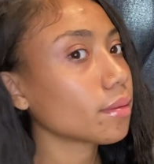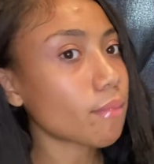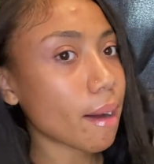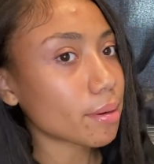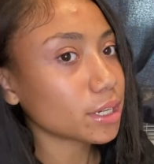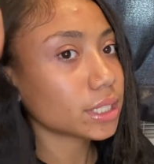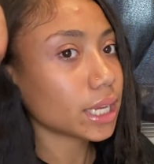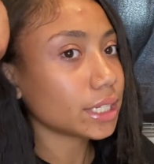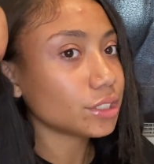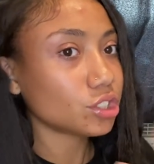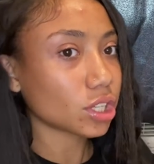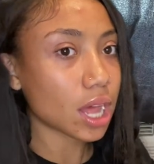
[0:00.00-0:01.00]
My birthday,
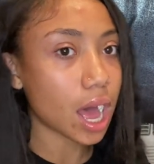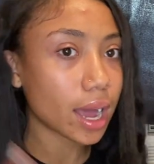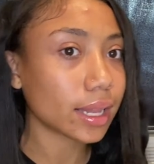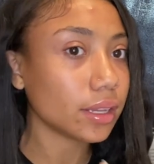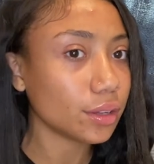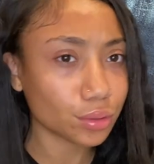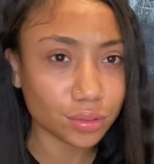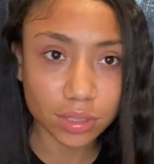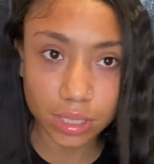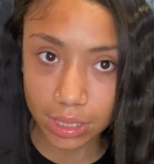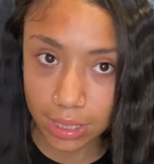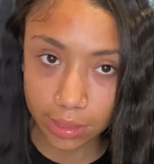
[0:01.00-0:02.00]
July, Leo
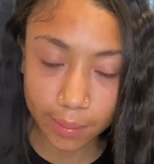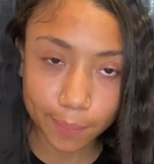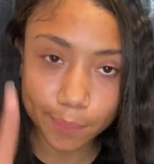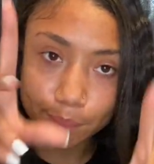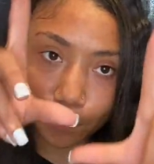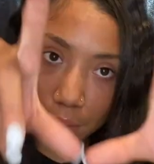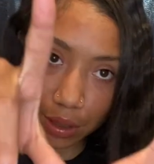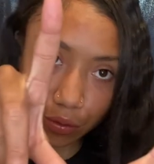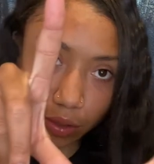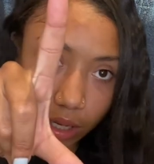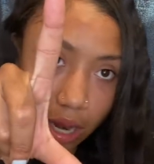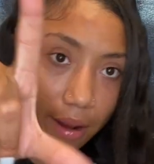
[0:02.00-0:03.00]
season,
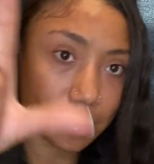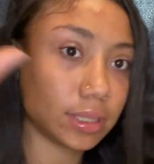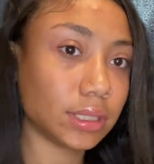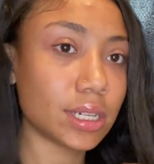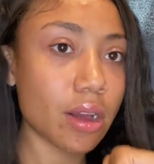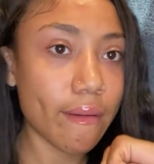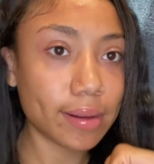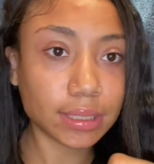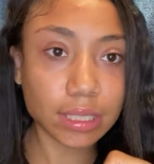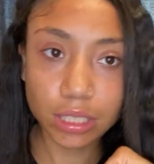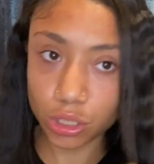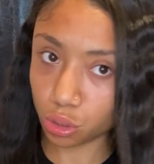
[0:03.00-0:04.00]
period.
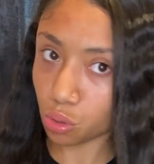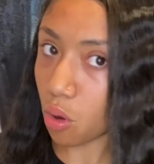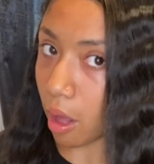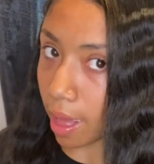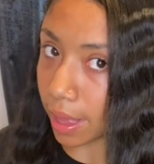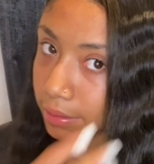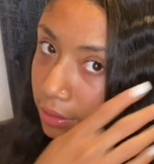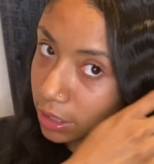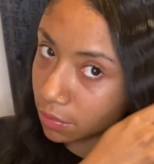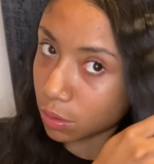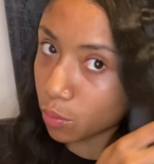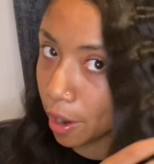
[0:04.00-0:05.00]
It's too hot to
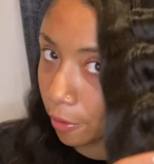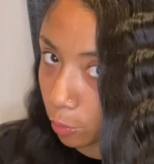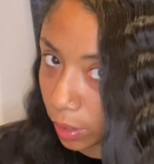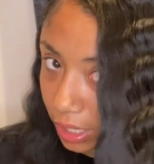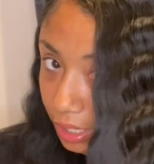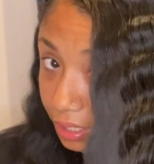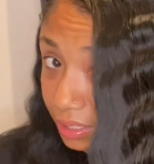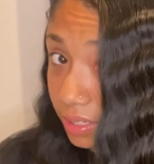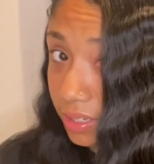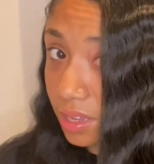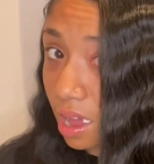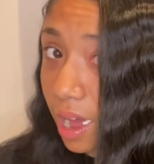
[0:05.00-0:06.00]
be wearing
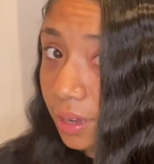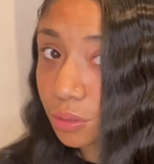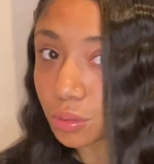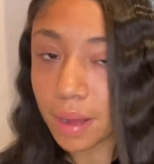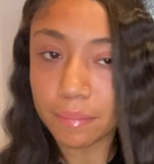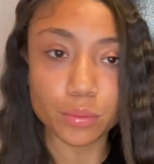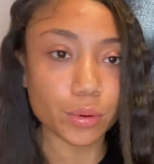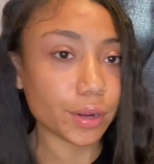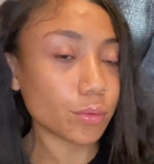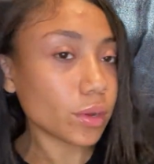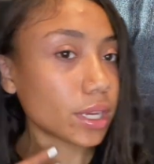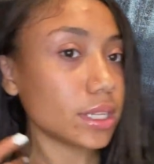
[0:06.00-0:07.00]
wiggies. I do not be wearing
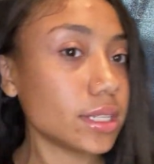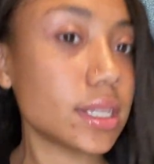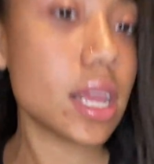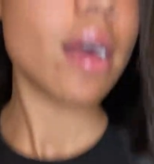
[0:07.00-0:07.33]
wiggies